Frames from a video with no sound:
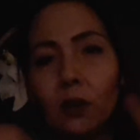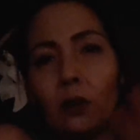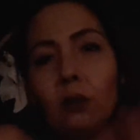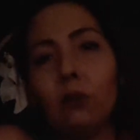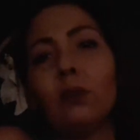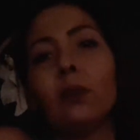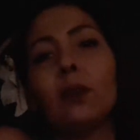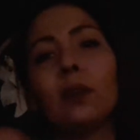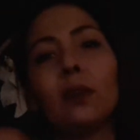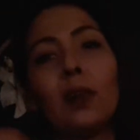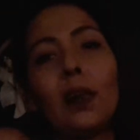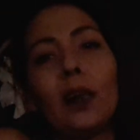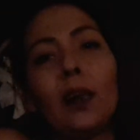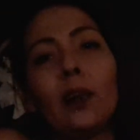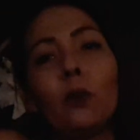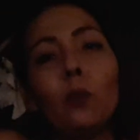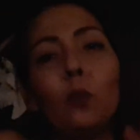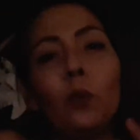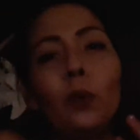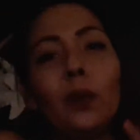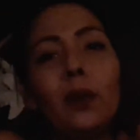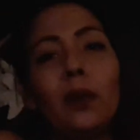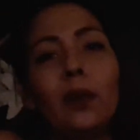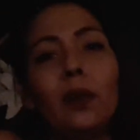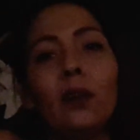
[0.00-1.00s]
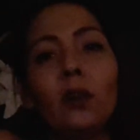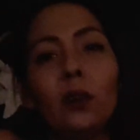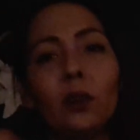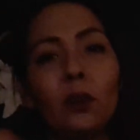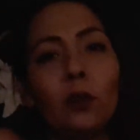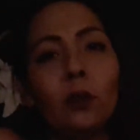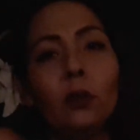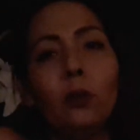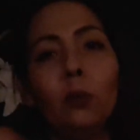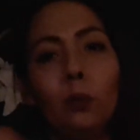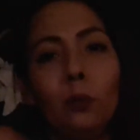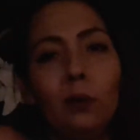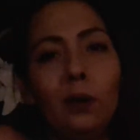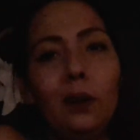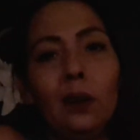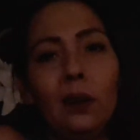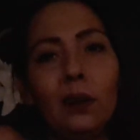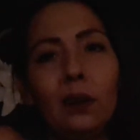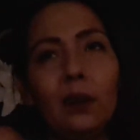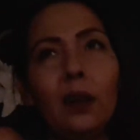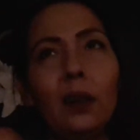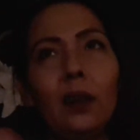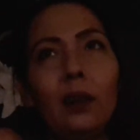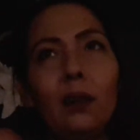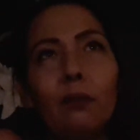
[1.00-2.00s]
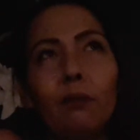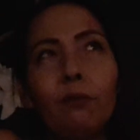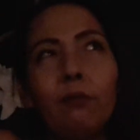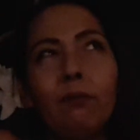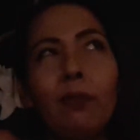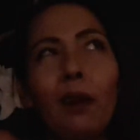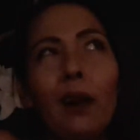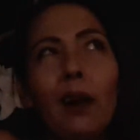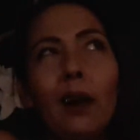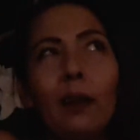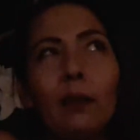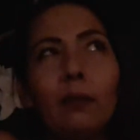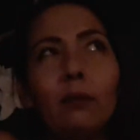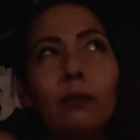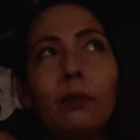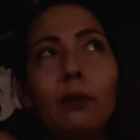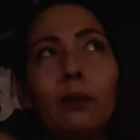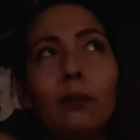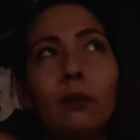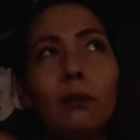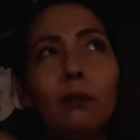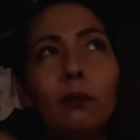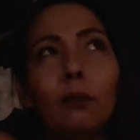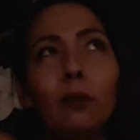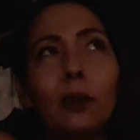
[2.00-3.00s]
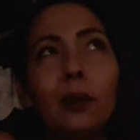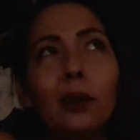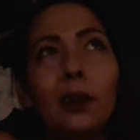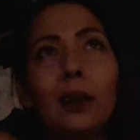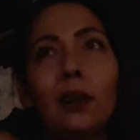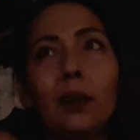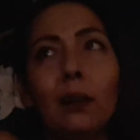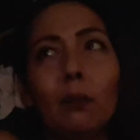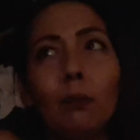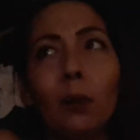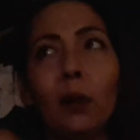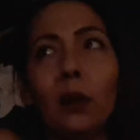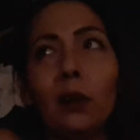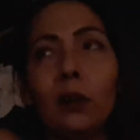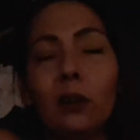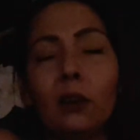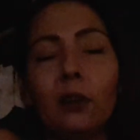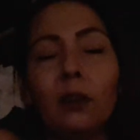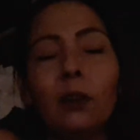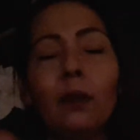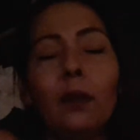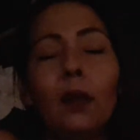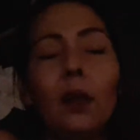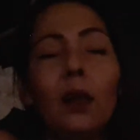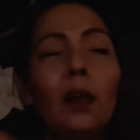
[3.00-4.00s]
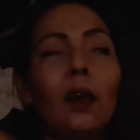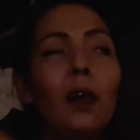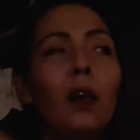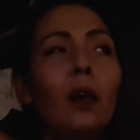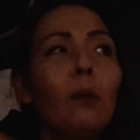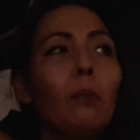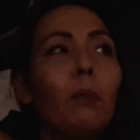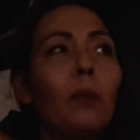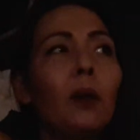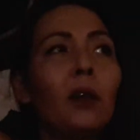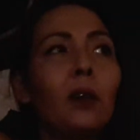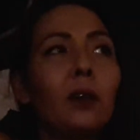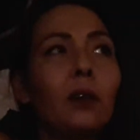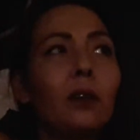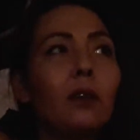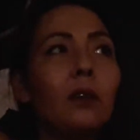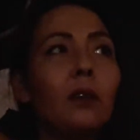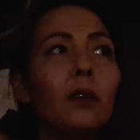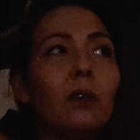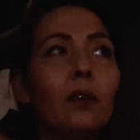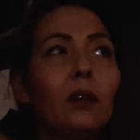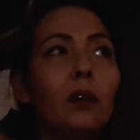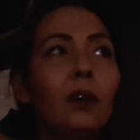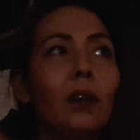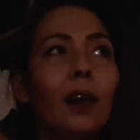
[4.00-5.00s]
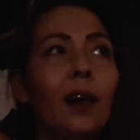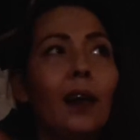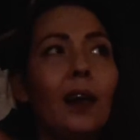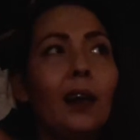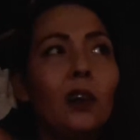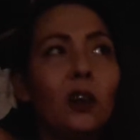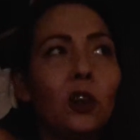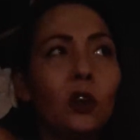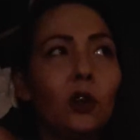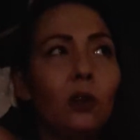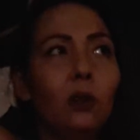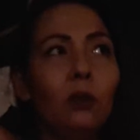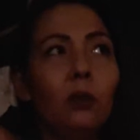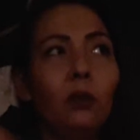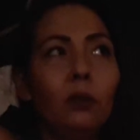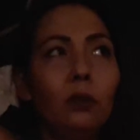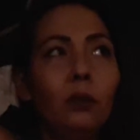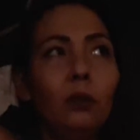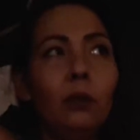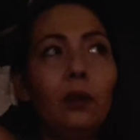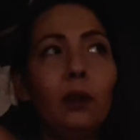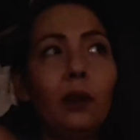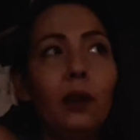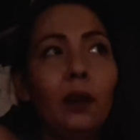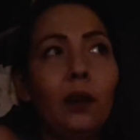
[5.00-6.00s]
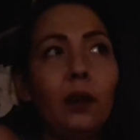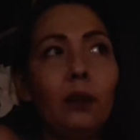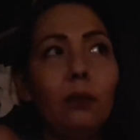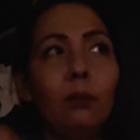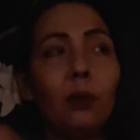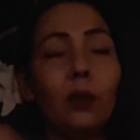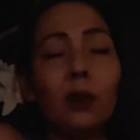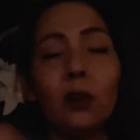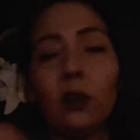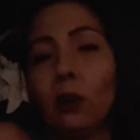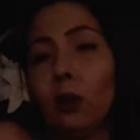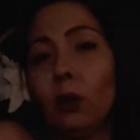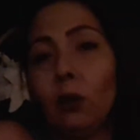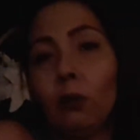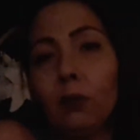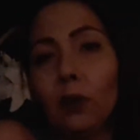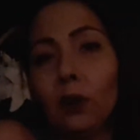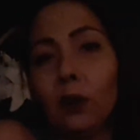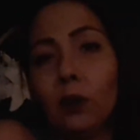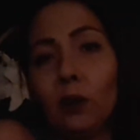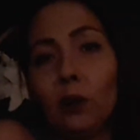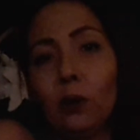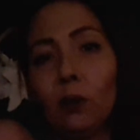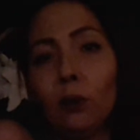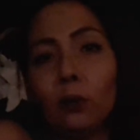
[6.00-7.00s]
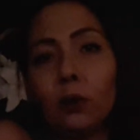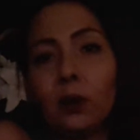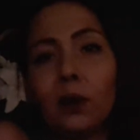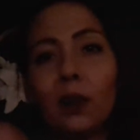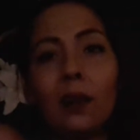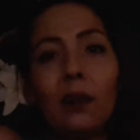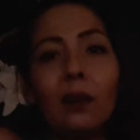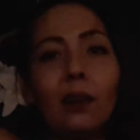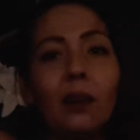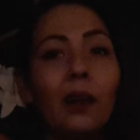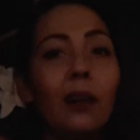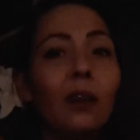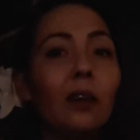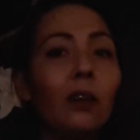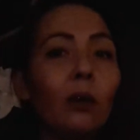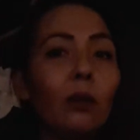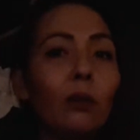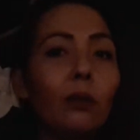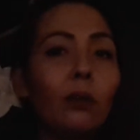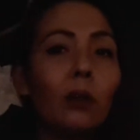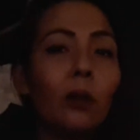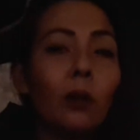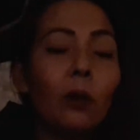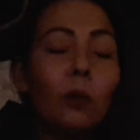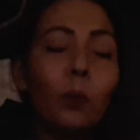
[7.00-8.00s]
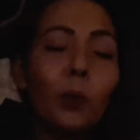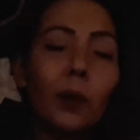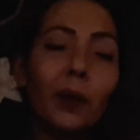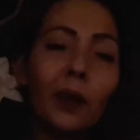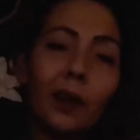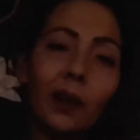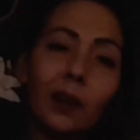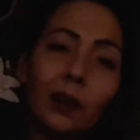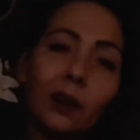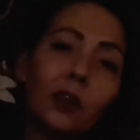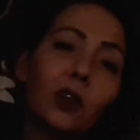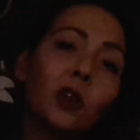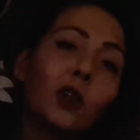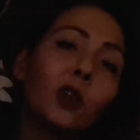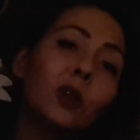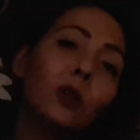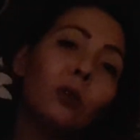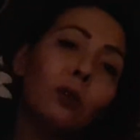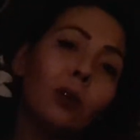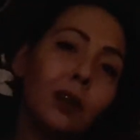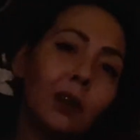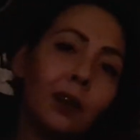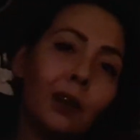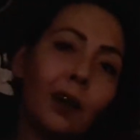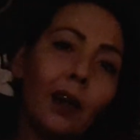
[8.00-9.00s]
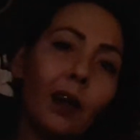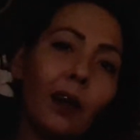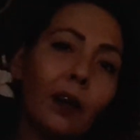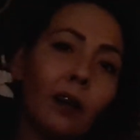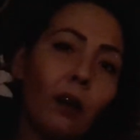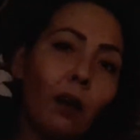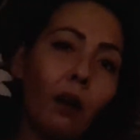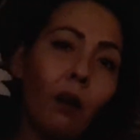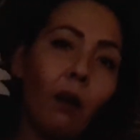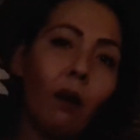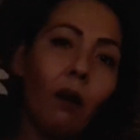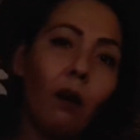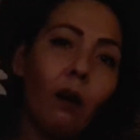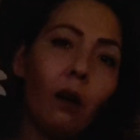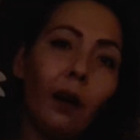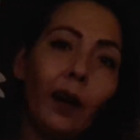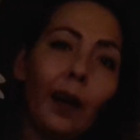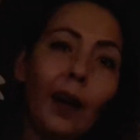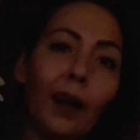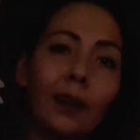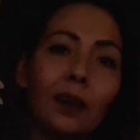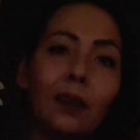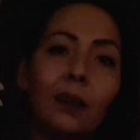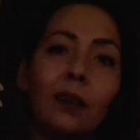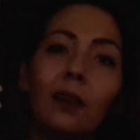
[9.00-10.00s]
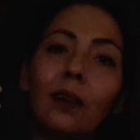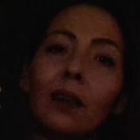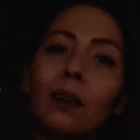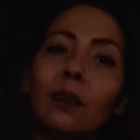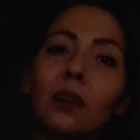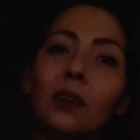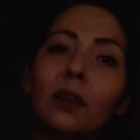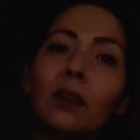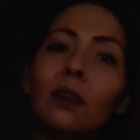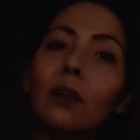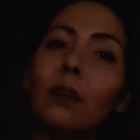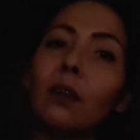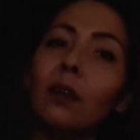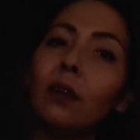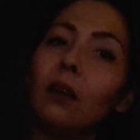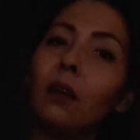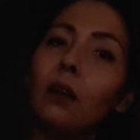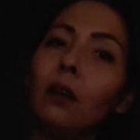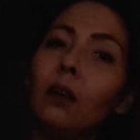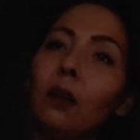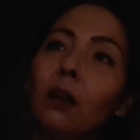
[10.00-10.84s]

suicide within 2 weeks and 5 within a month. But the last 2, it was overdose, and they don't know whether it's a suicide or accidental